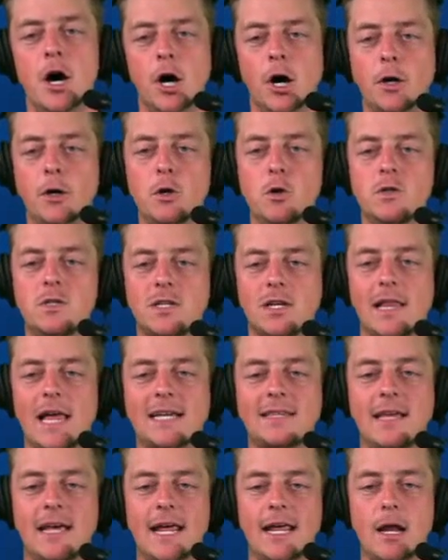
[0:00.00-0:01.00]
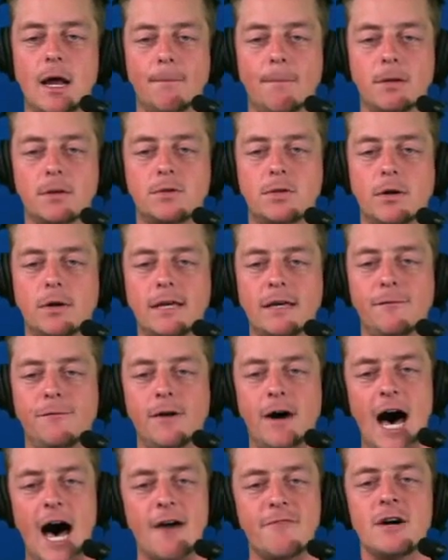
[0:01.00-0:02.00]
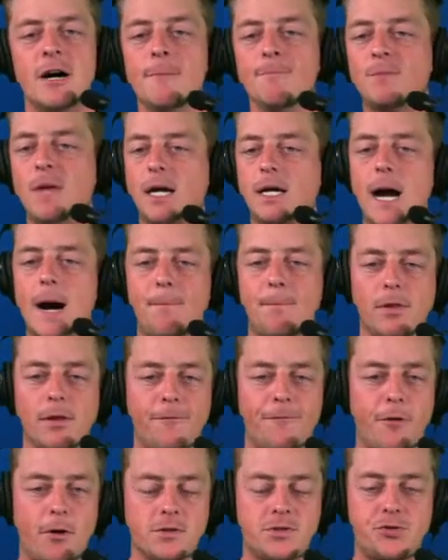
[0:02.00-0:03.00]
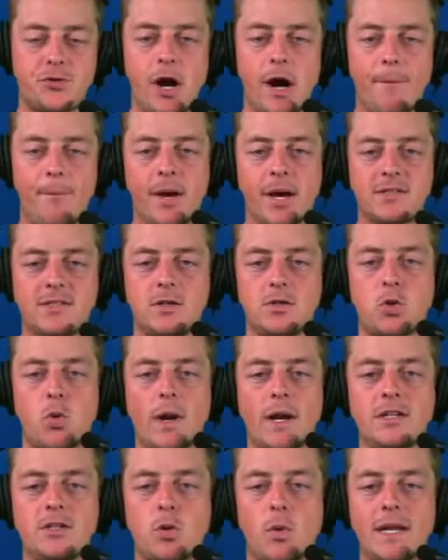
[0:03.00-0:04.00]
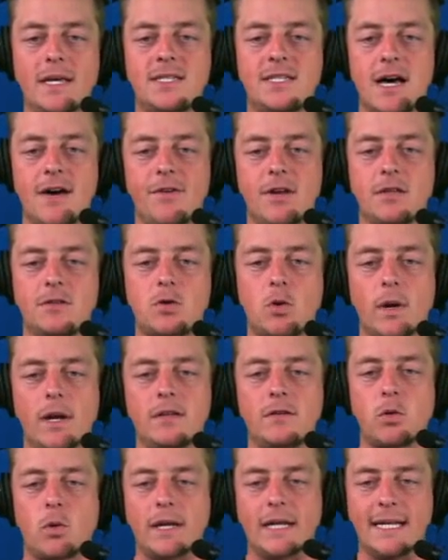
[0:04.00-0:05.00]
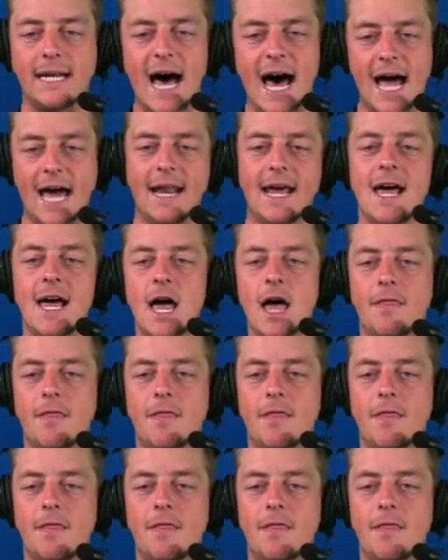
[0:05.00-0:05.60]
who you selected at number 35, a couple of first-round picks in 2027 and 2029,